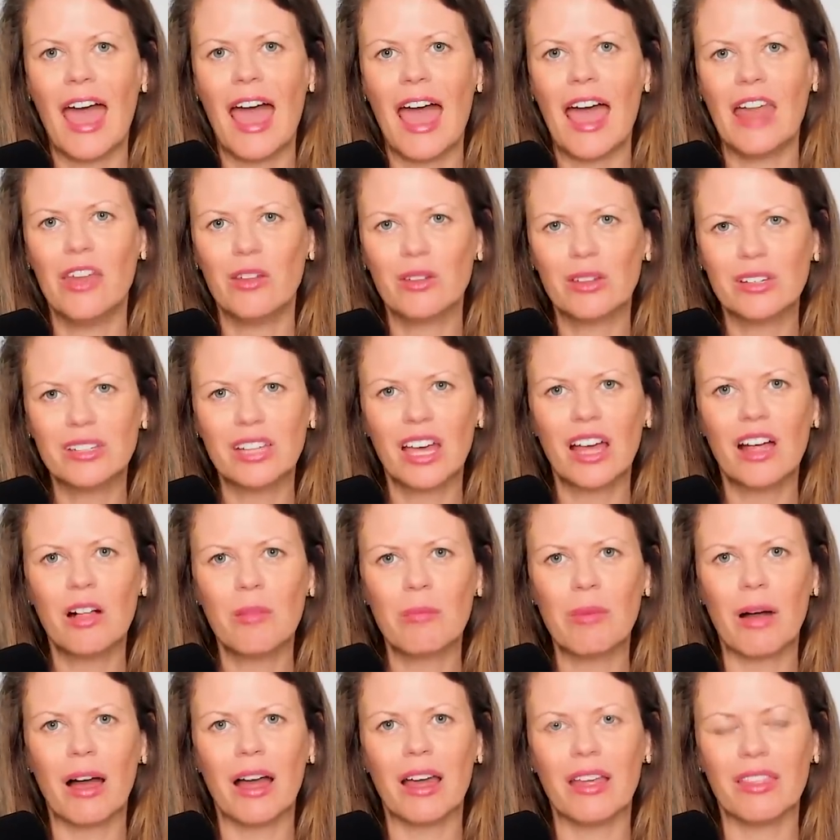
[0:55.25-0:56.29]
And you could tell
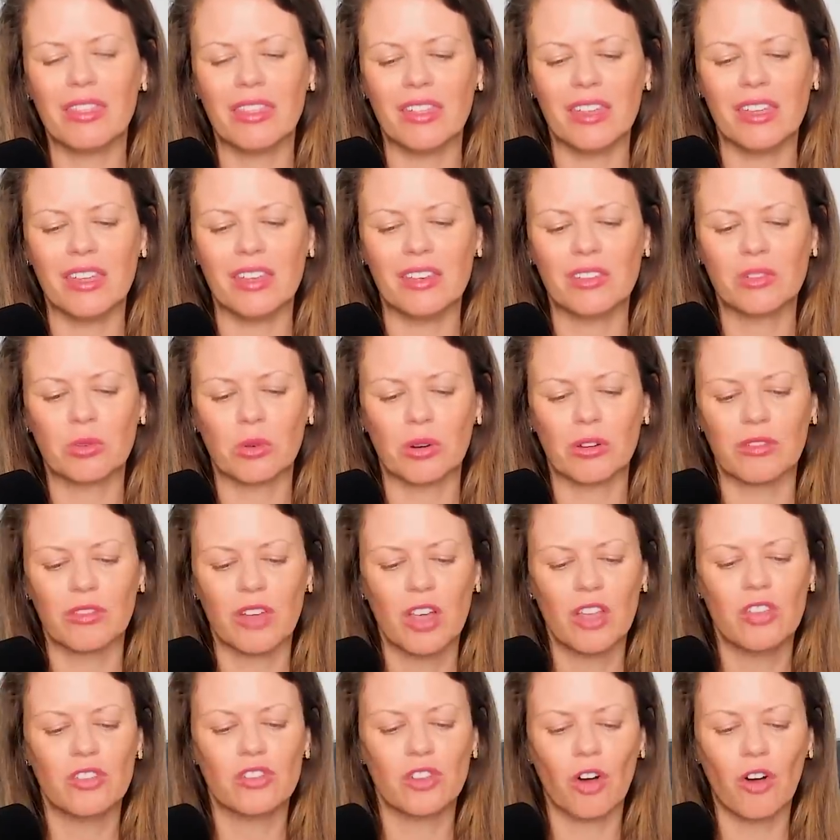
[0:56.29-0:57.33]
by the sort of
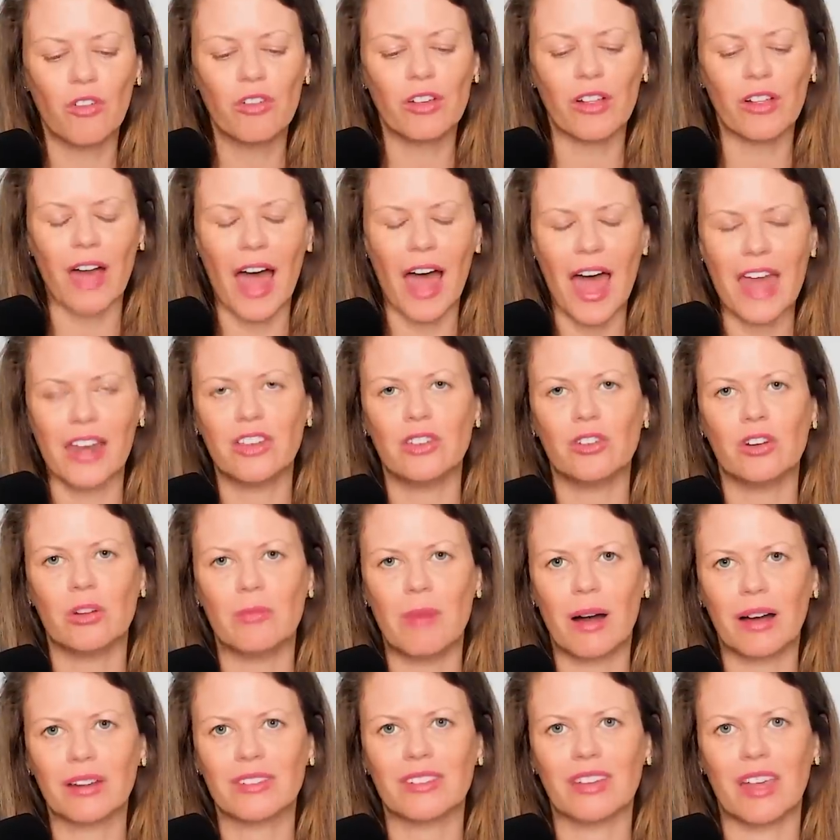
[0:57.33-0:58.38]
jovial attitude
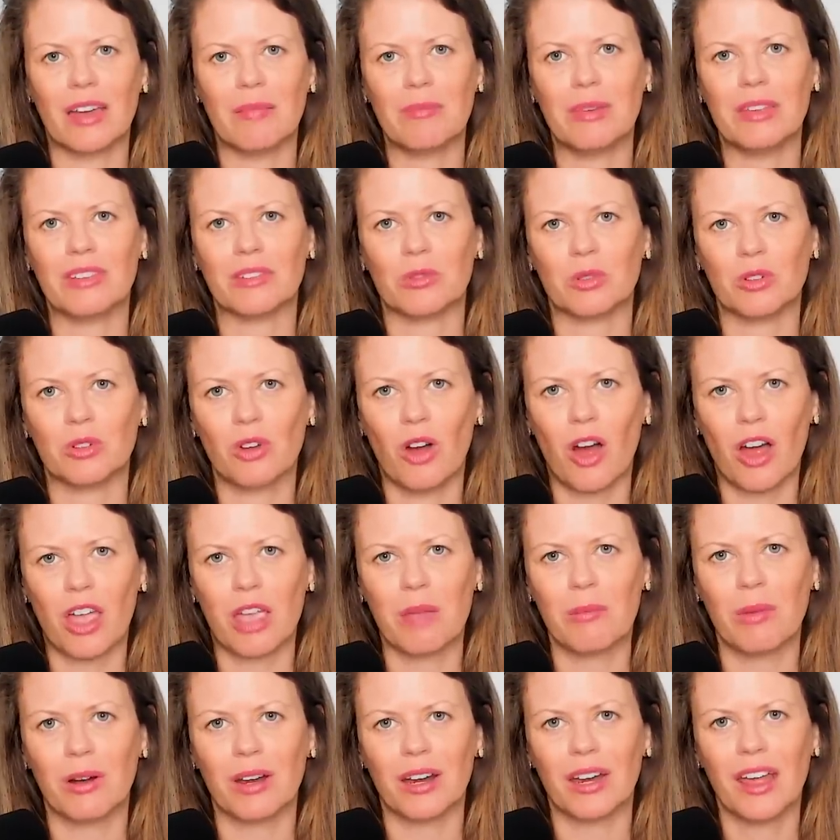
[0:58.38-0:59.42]
amongst the MPs that were
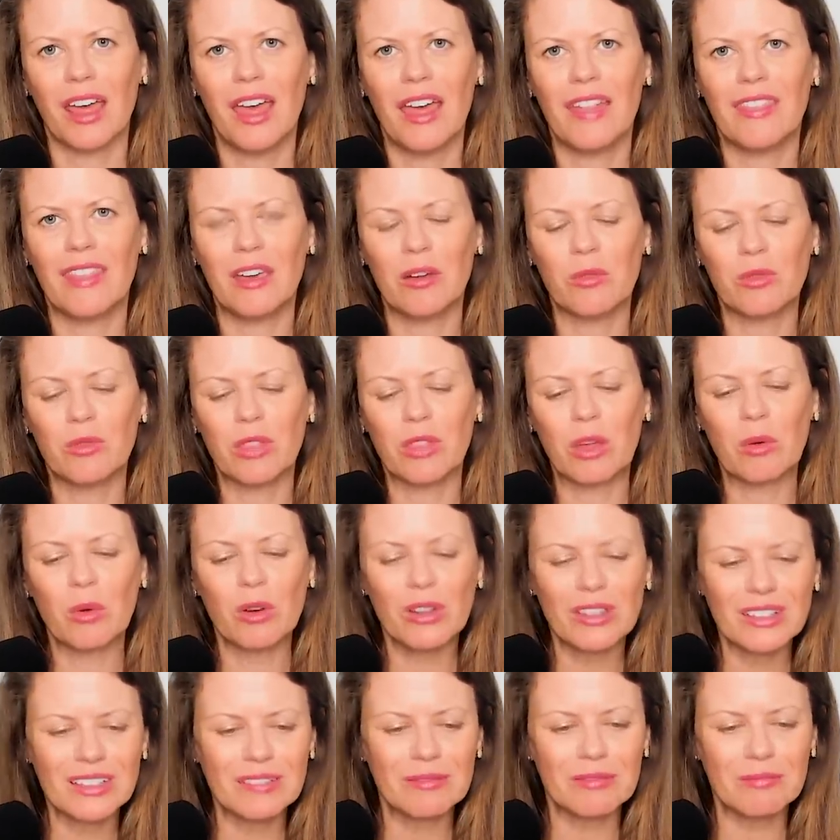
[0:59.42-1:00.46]
talking about it. They
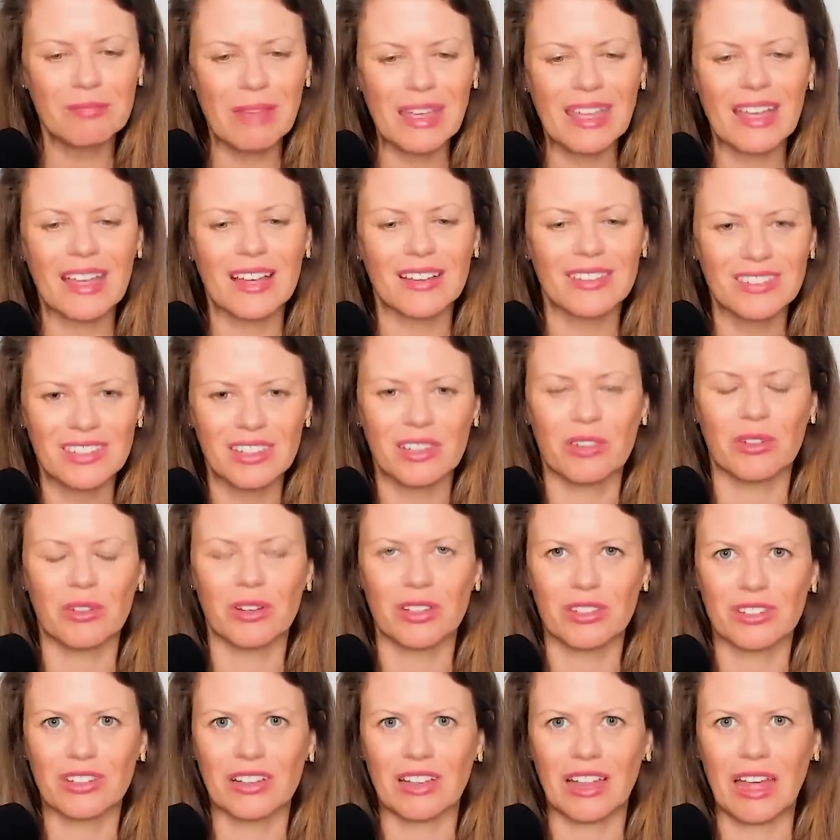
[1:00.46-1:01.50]
weren't making a
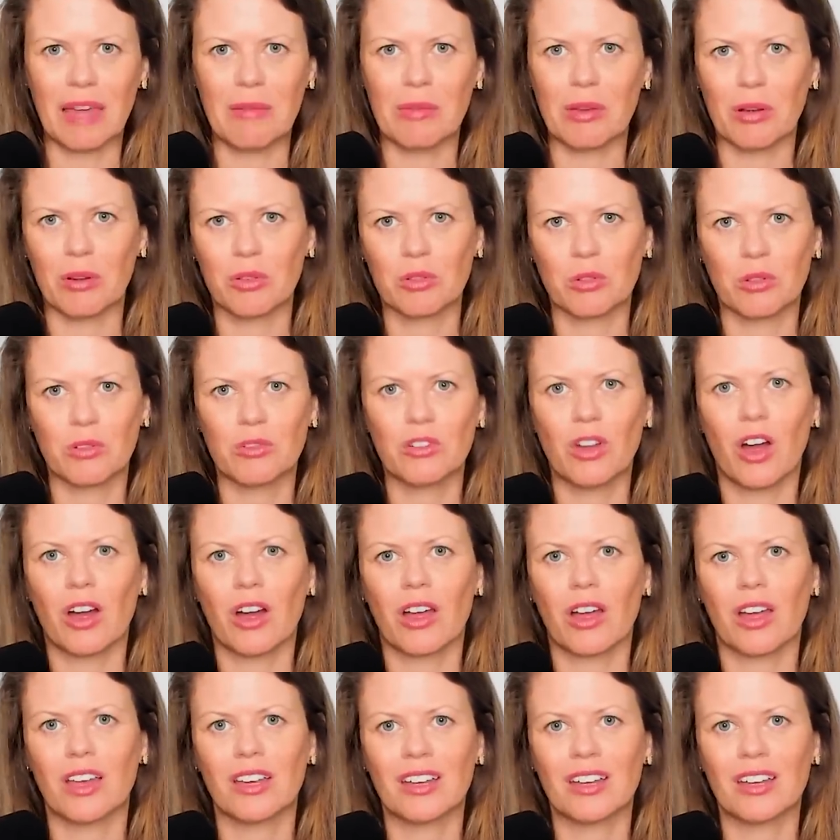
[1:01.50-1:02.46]
serious claim. They were sort of talking